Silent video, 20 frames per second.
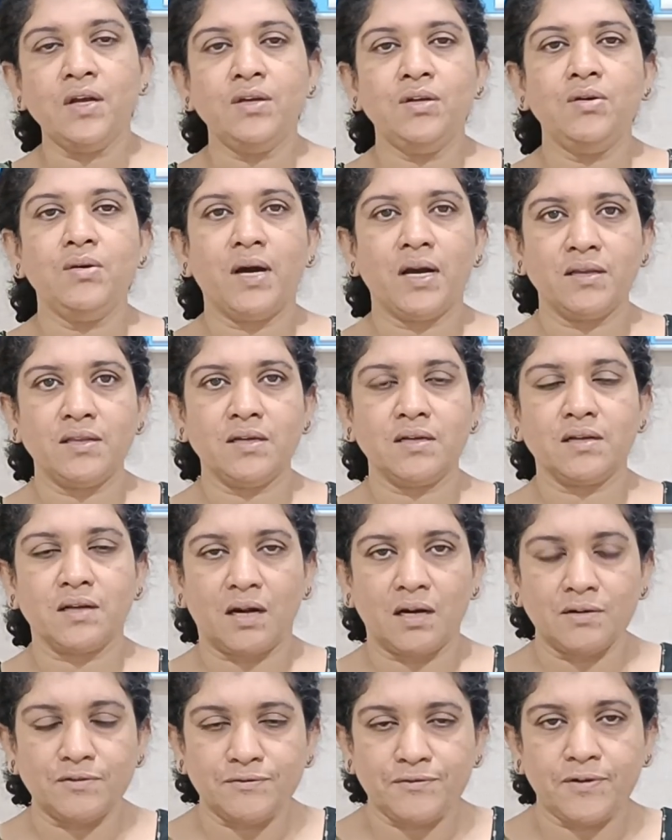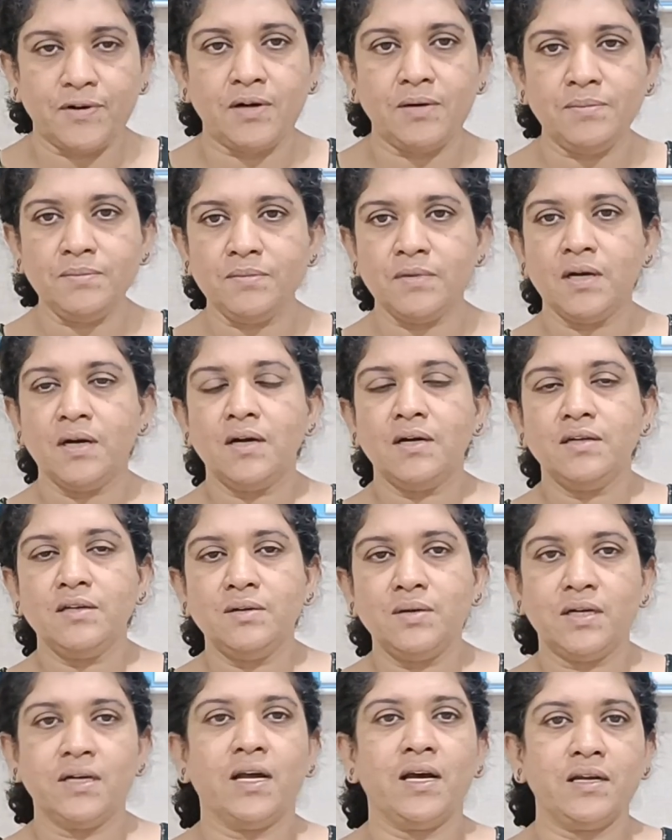You either confirm
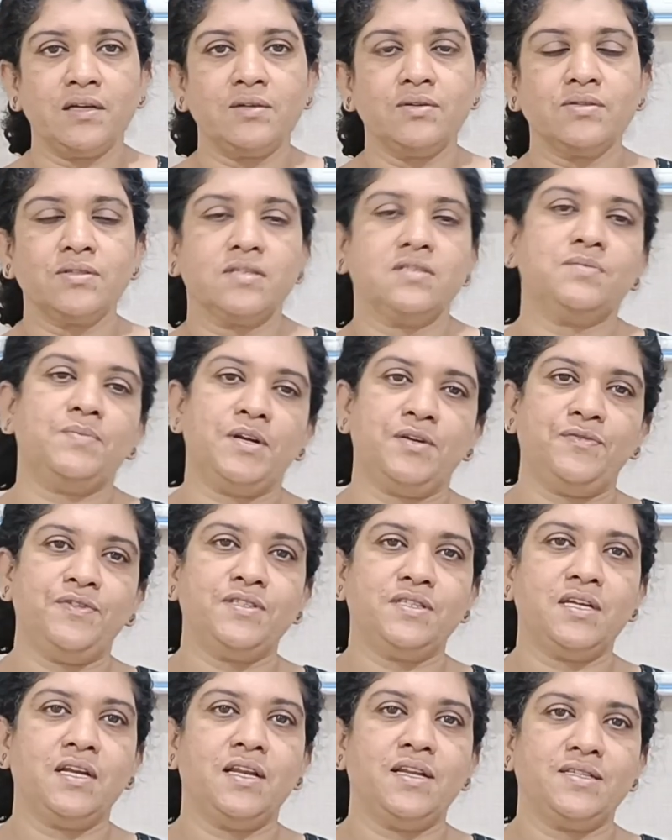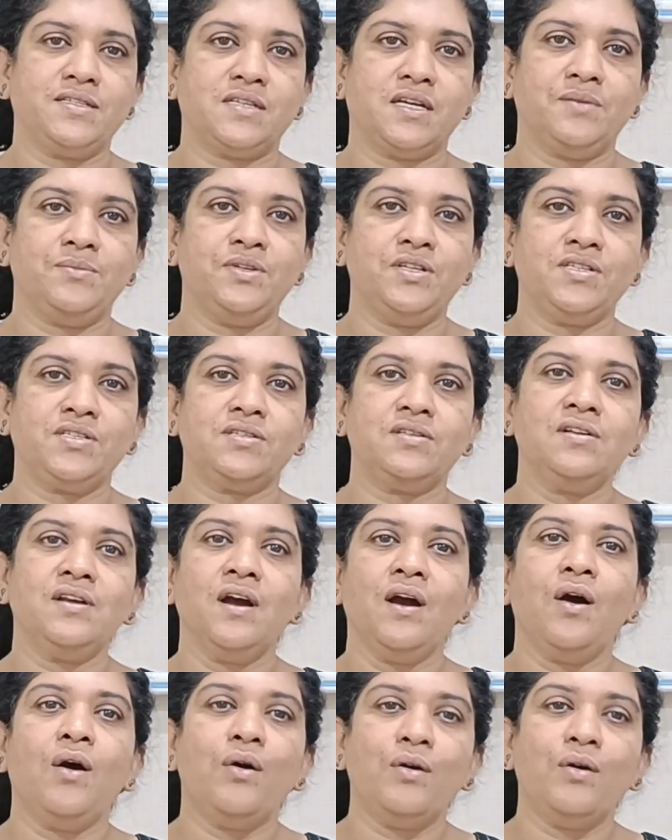your diagnosis by physical examination